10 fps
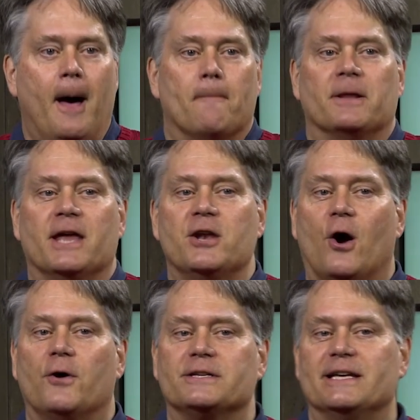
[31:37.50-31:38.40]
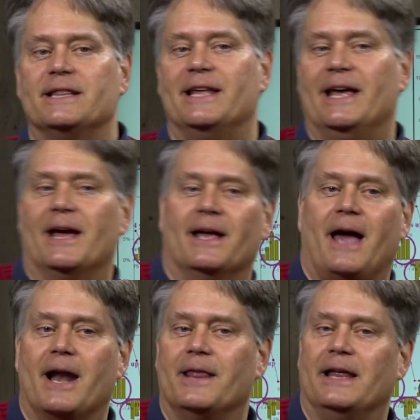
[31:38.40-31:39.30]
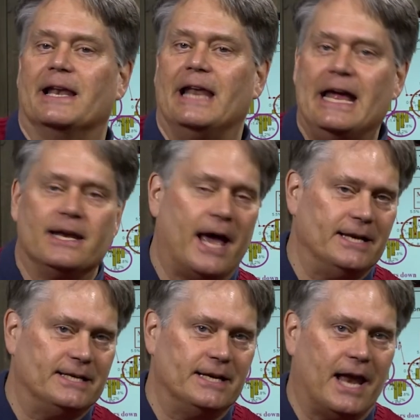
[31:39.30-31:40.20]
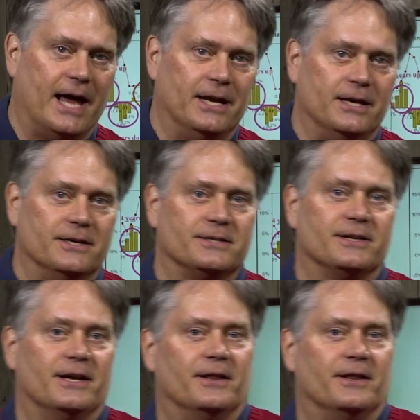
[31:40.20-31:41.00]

But then notice in the kind of the late 1990s,